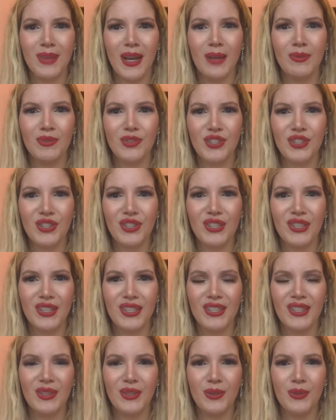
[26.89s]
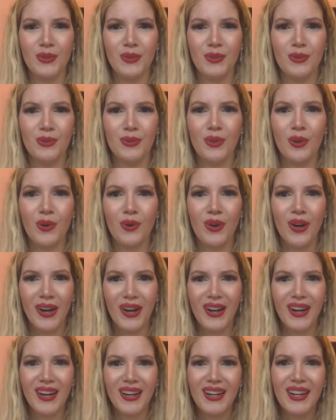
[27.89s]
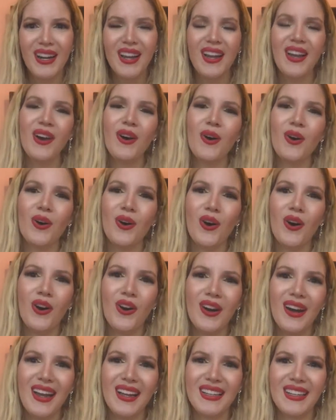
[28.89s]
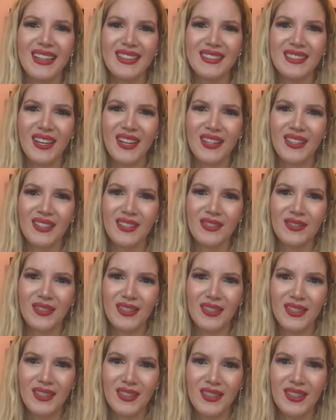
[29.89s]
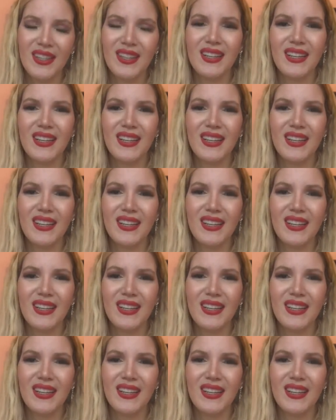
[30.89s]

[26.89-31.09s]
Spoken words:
sure you know her or at least heard of her.